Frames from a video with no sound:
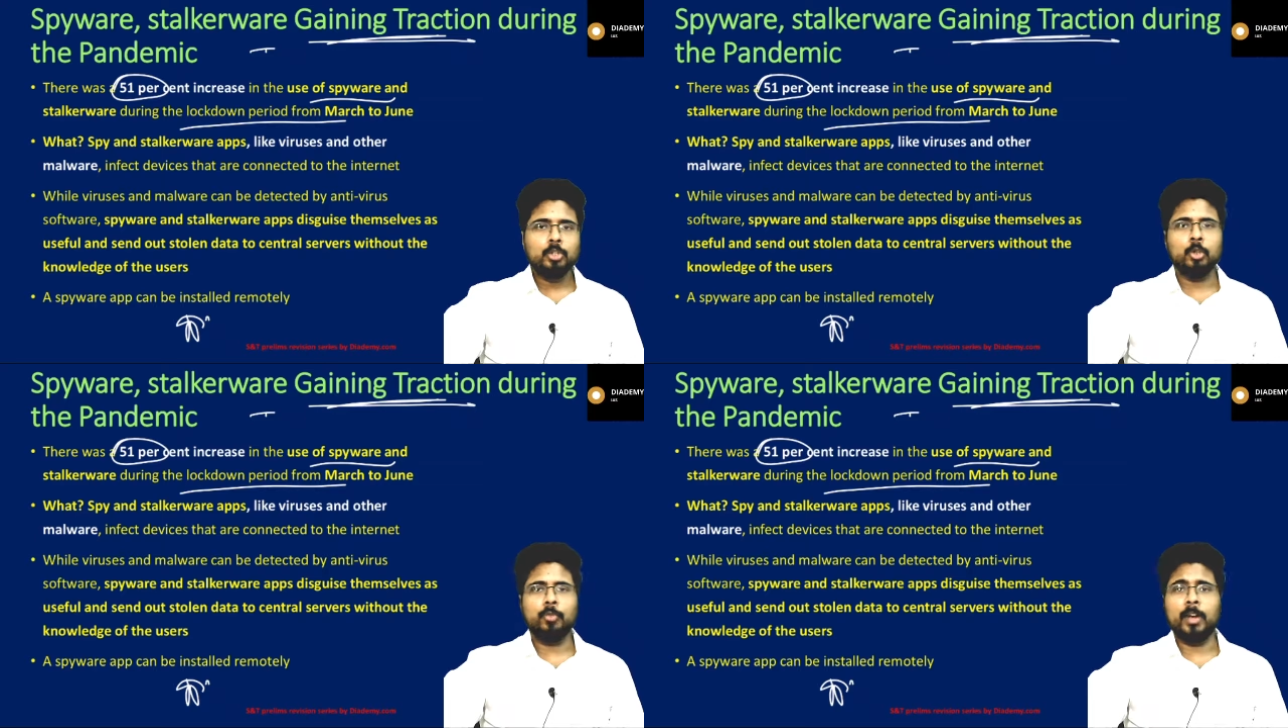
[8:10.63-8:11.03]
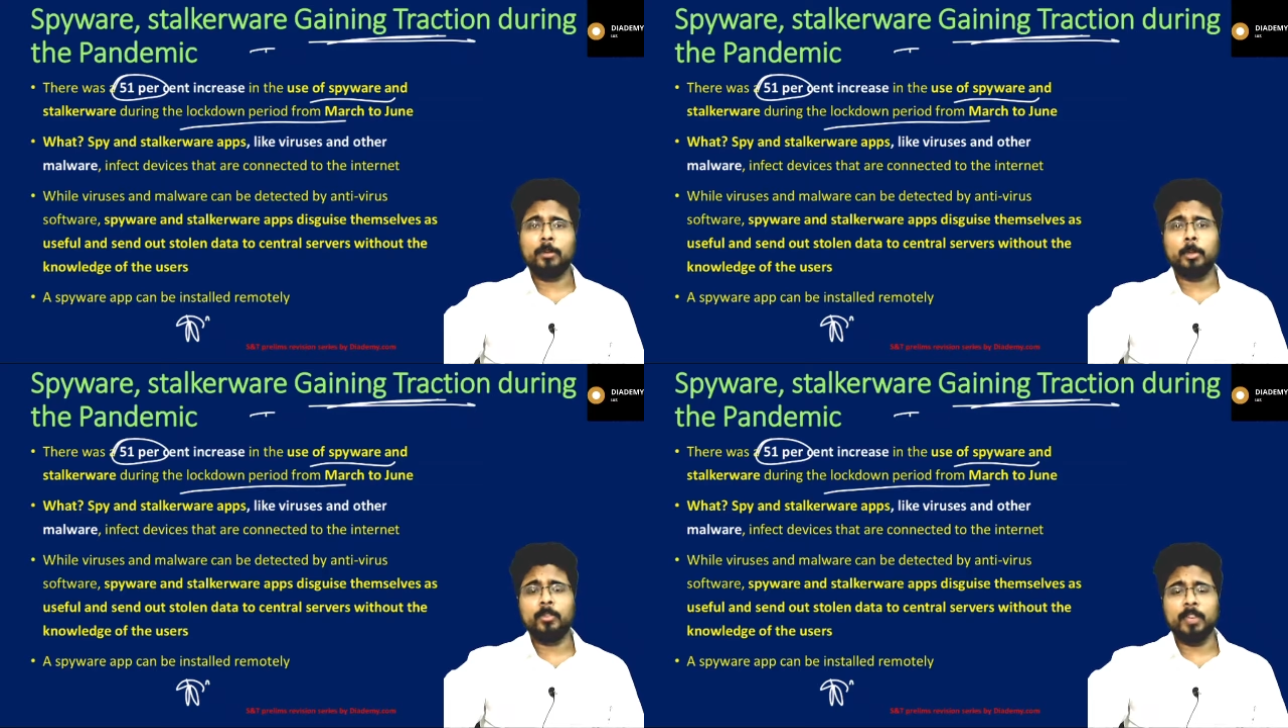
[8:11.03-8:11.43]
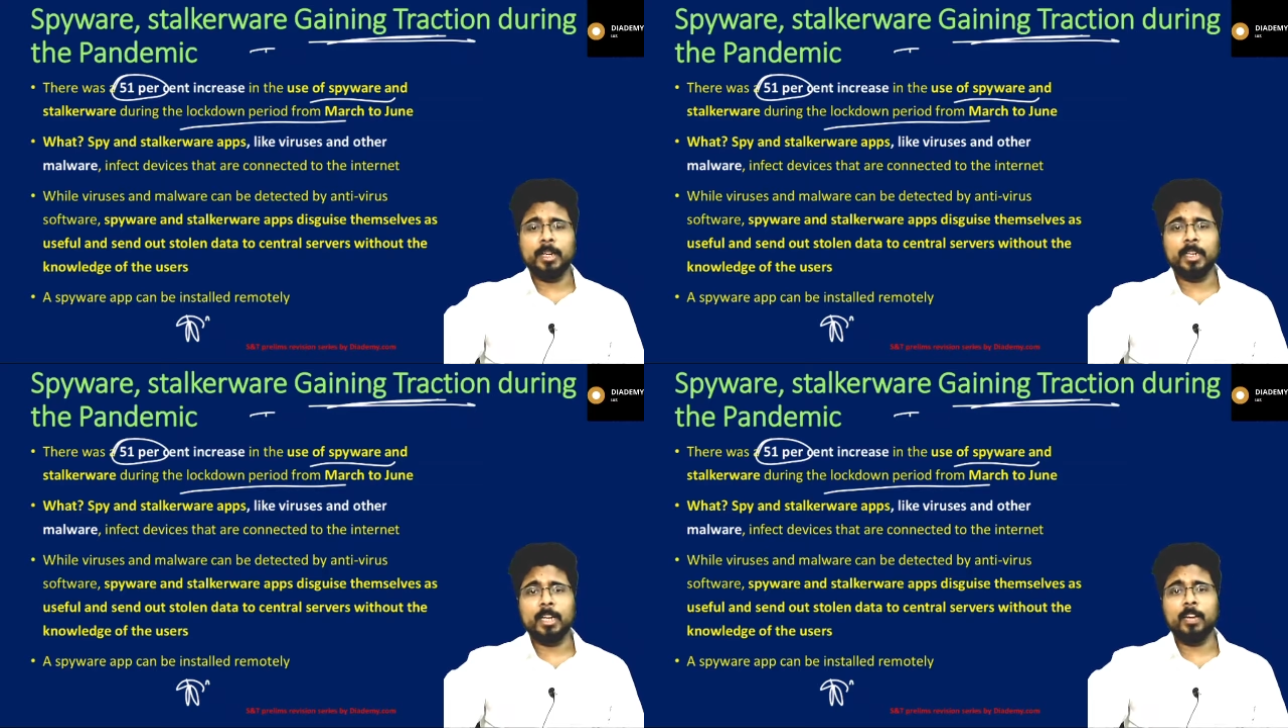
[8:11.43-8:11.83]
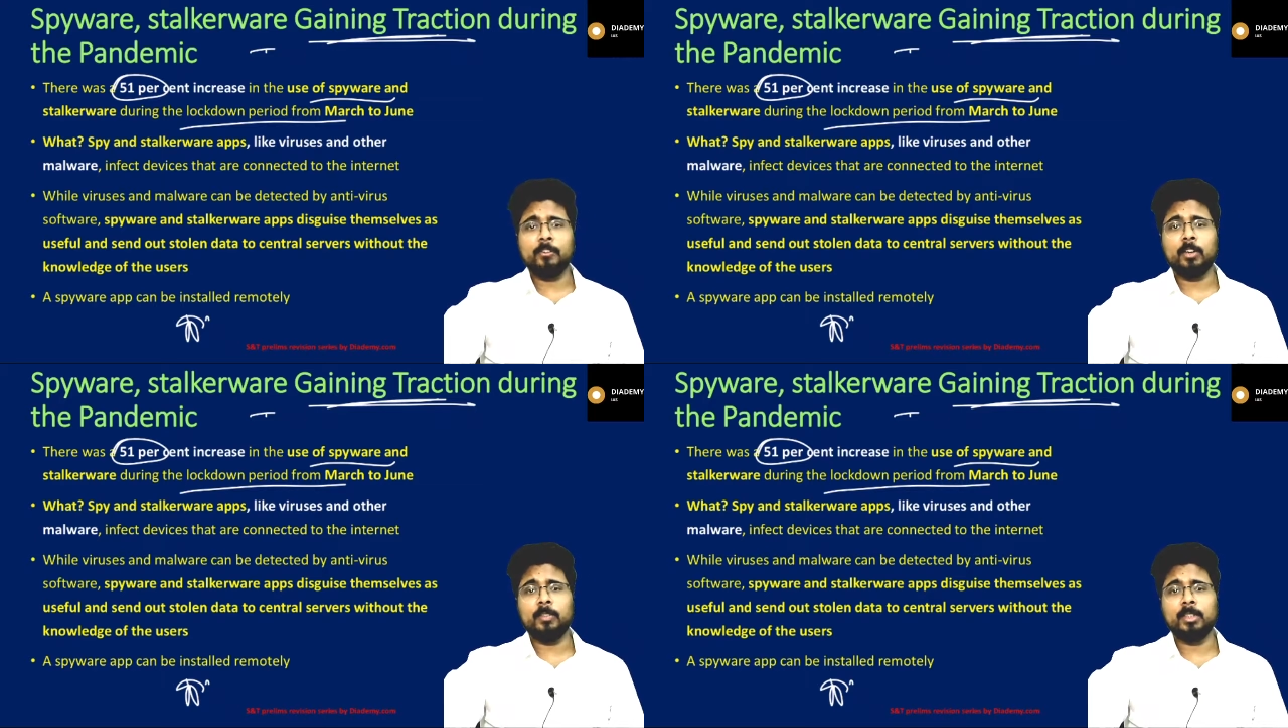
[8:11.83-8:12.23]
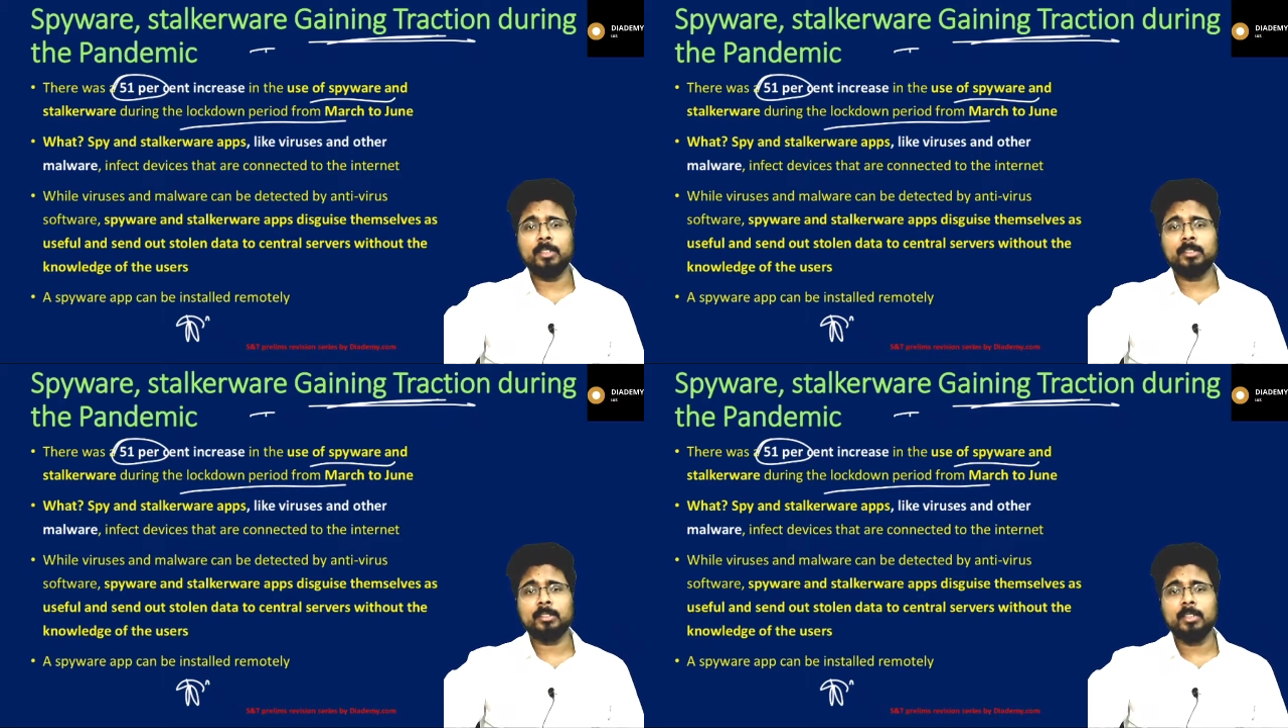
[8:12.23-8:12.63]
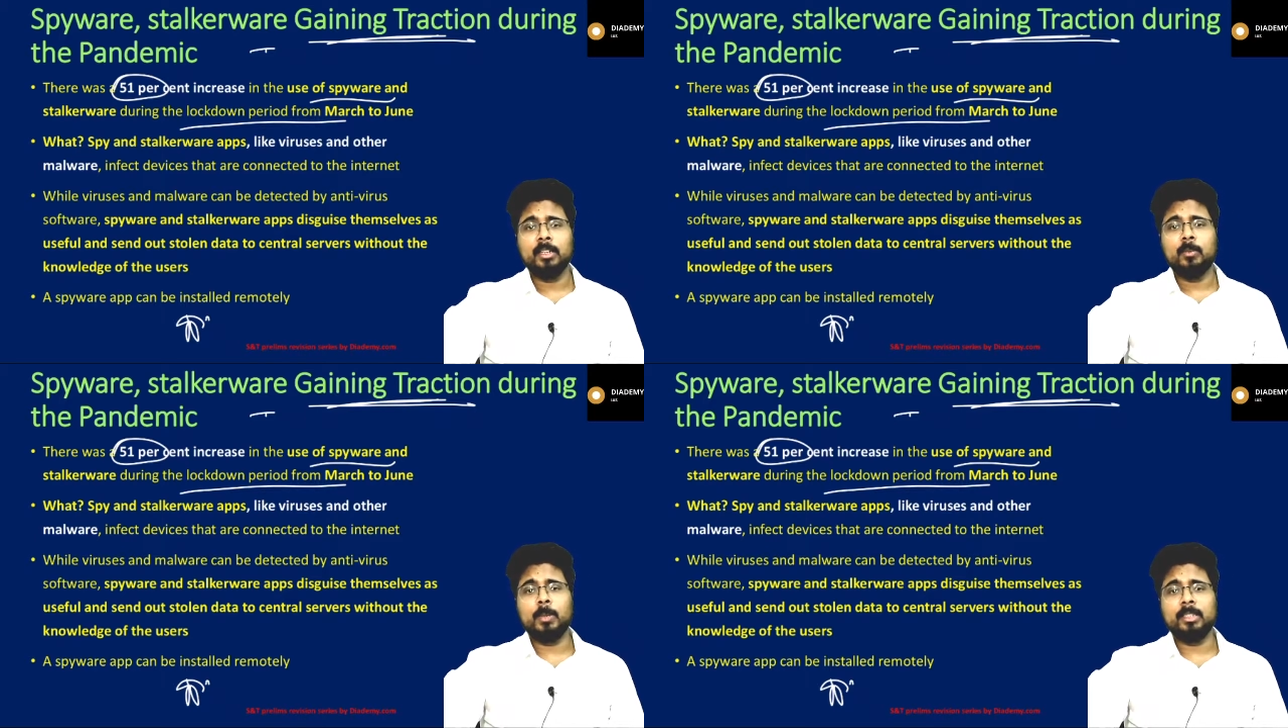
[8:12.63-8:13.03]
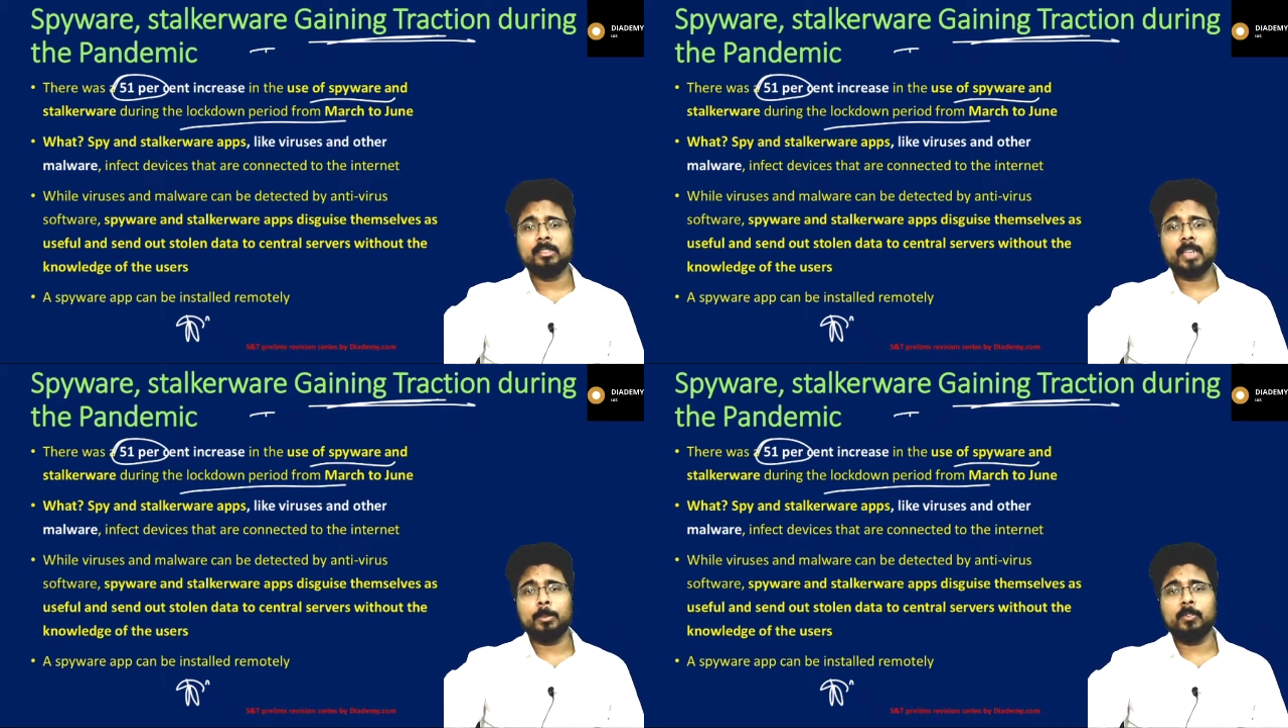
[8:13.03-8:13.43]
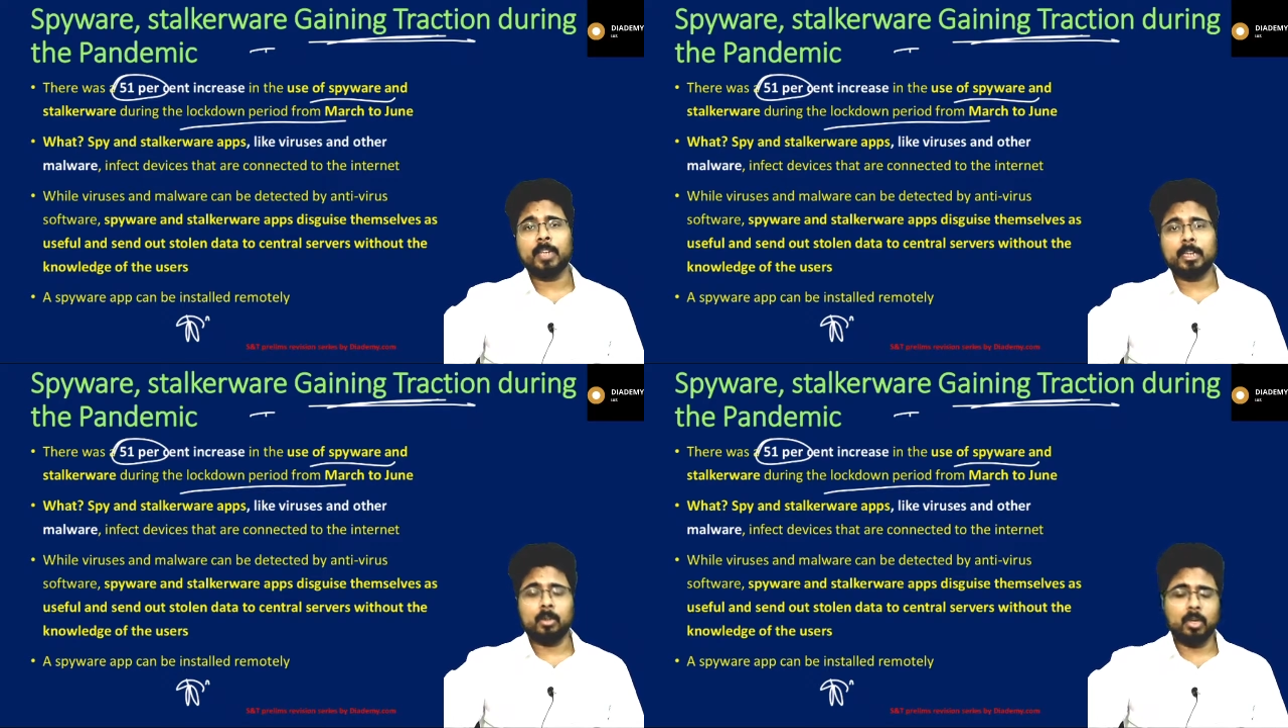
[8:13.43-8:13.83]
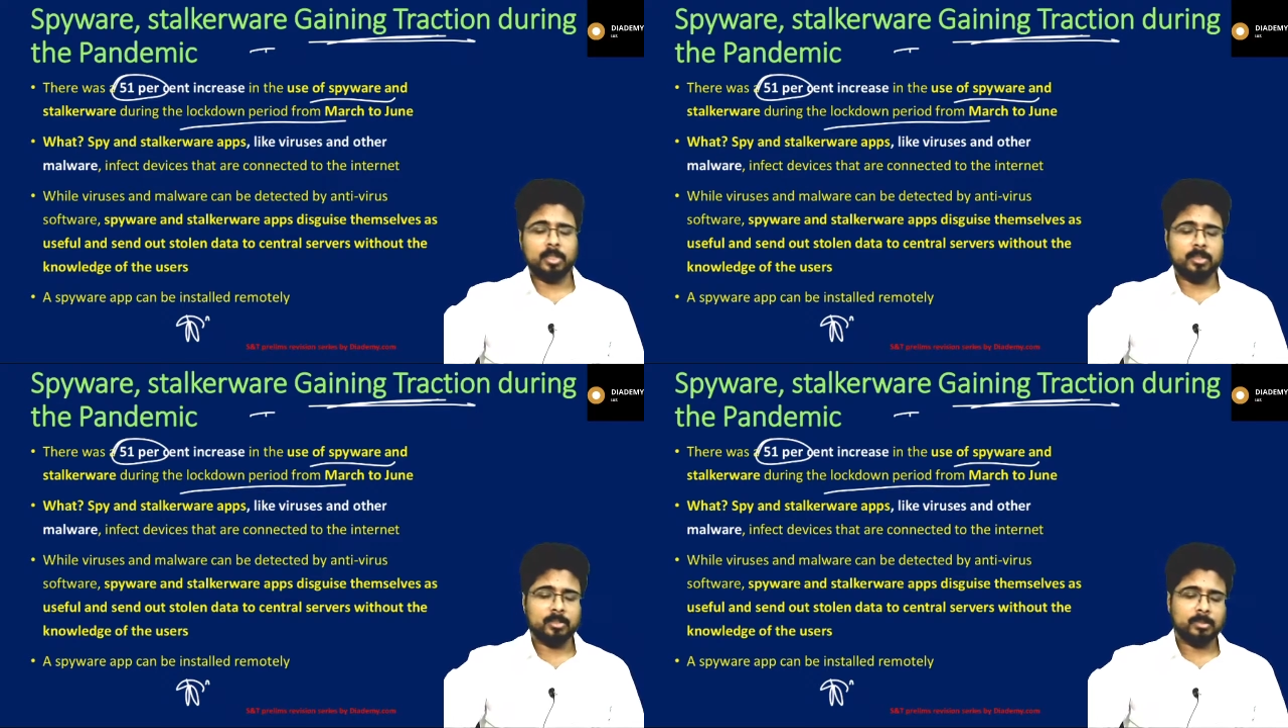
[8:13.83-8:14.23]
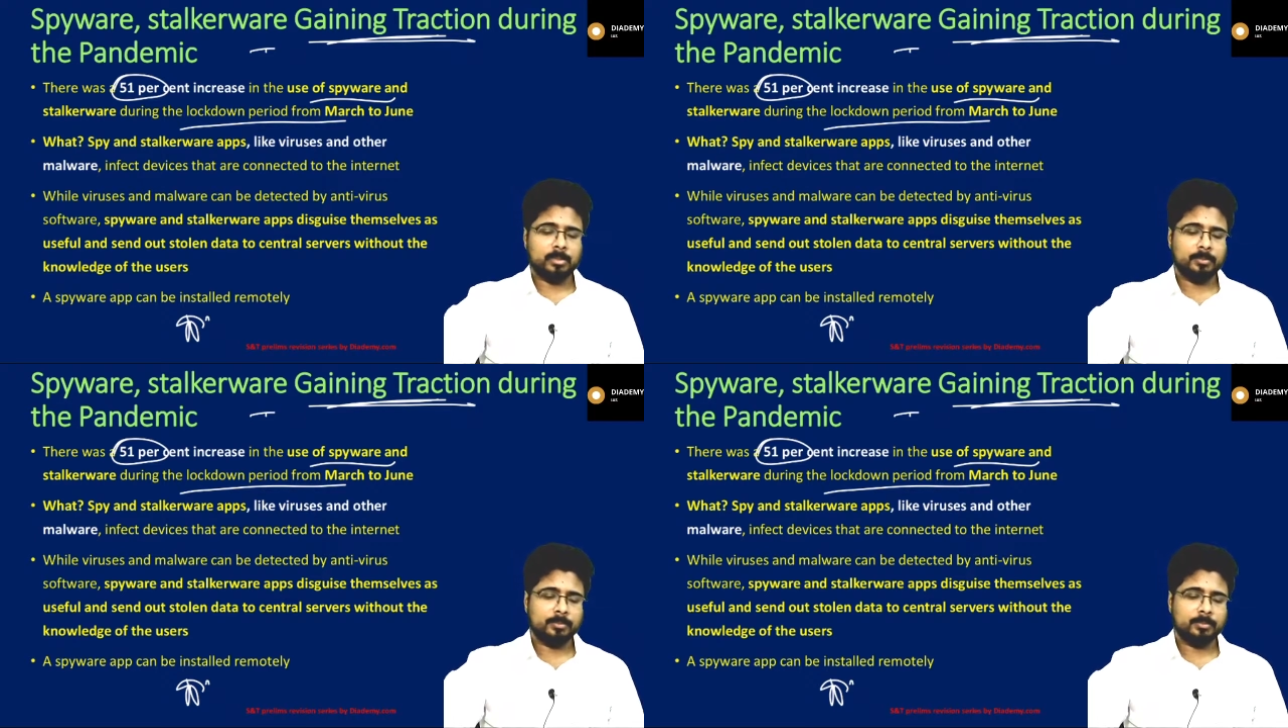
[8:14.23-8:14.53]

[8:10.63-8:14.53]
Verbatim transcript: So we have to be very careful with this with these type of technologies.